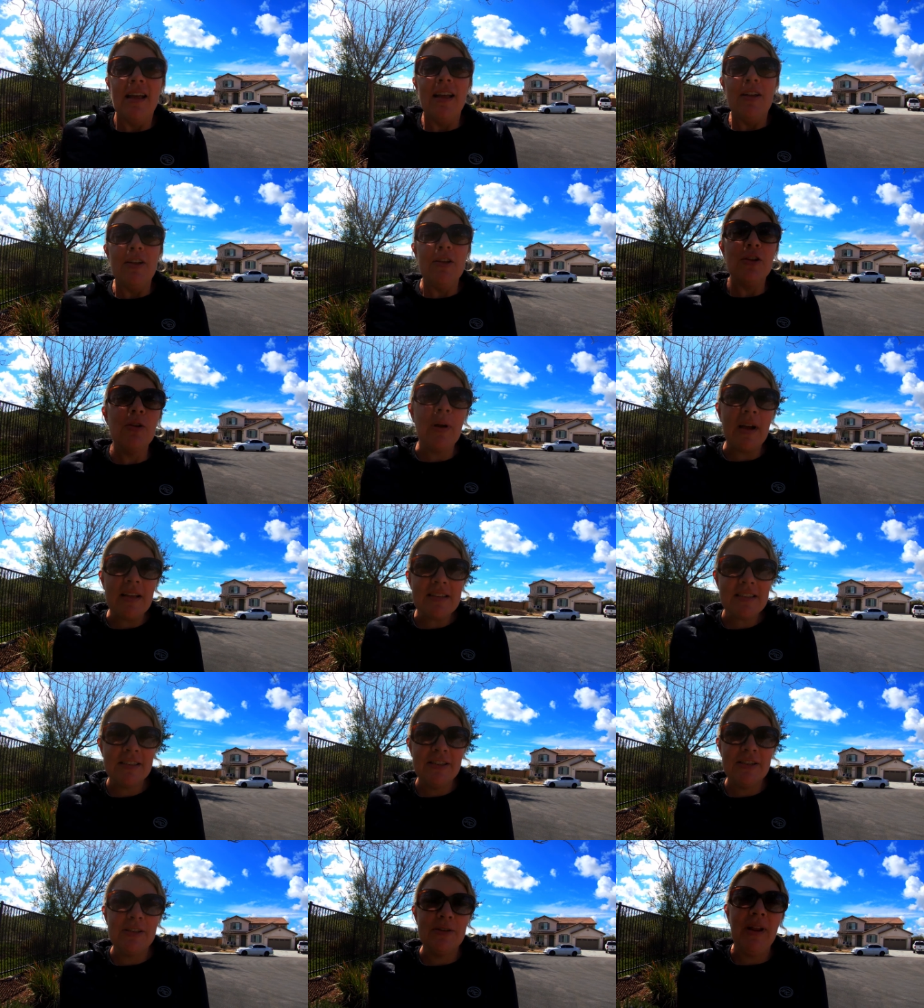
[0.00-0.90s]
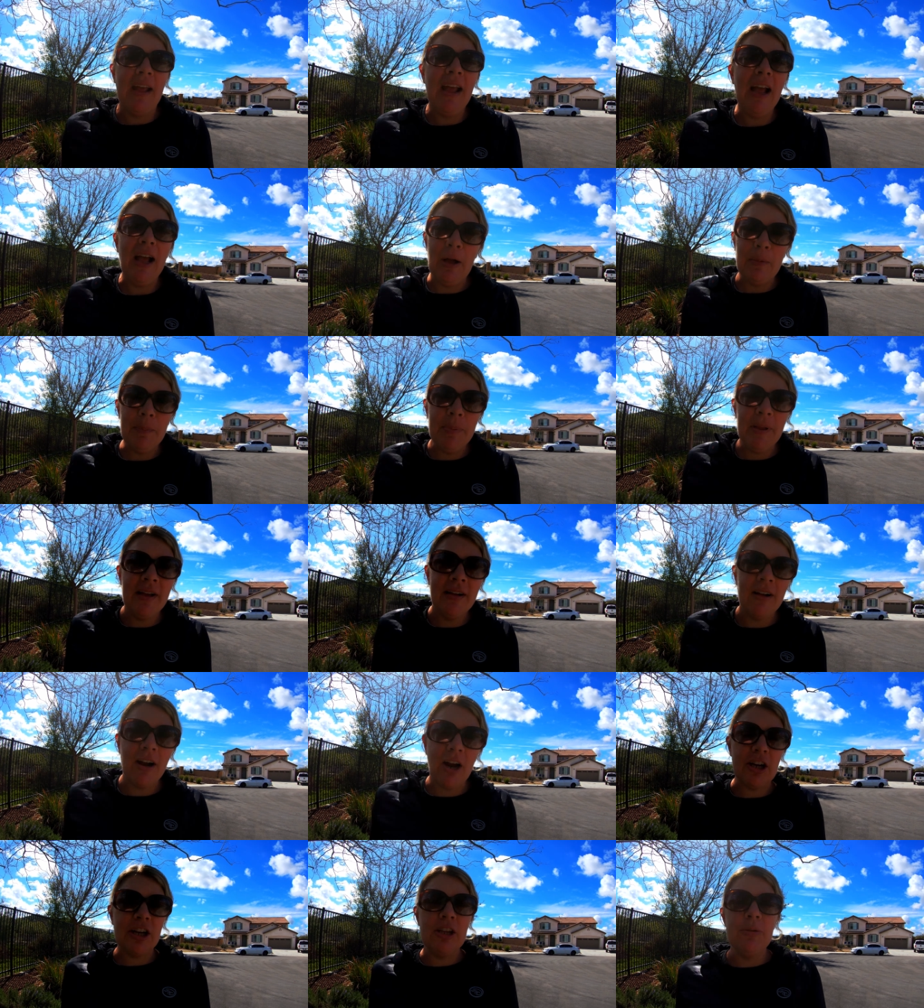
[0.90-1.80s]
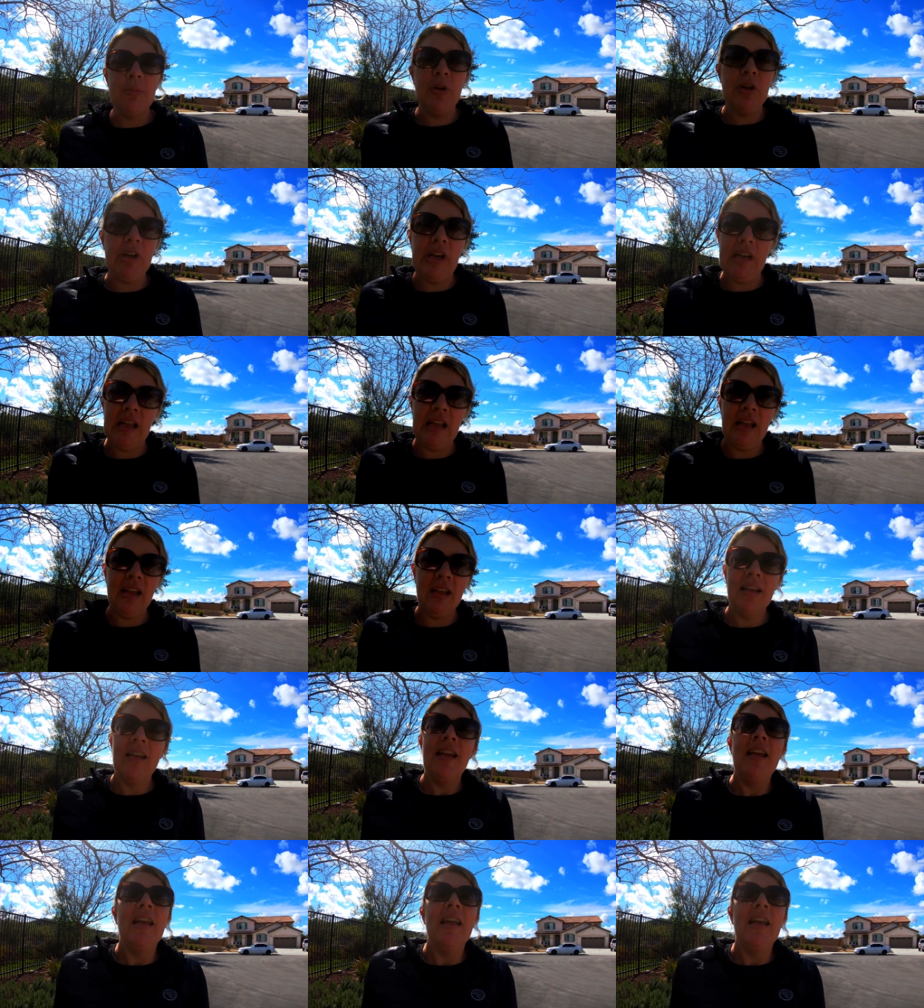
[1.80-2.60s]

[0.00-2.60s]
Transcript: you guys can do to help our community.